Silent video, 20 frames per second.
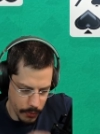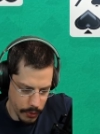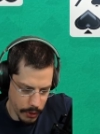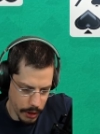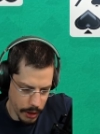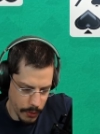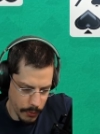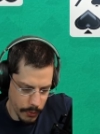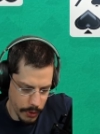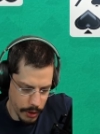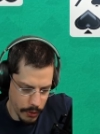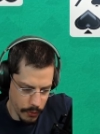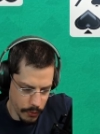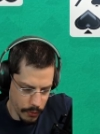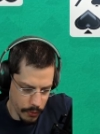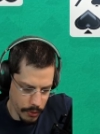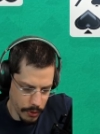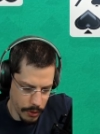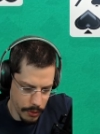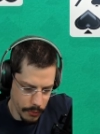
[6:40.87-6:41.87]
can we do?
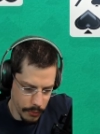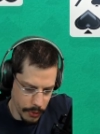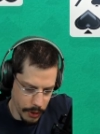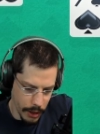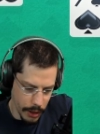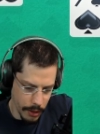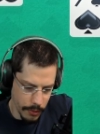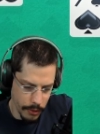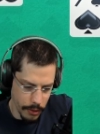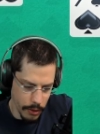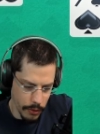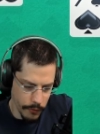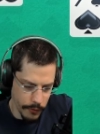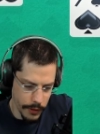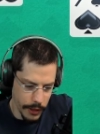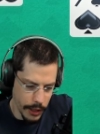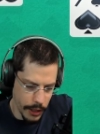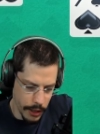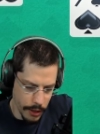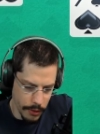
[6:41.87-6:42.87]
We can go over
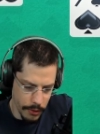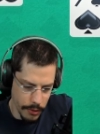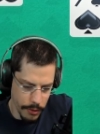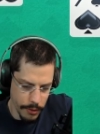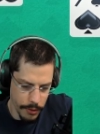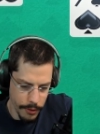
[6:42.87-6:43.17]
here.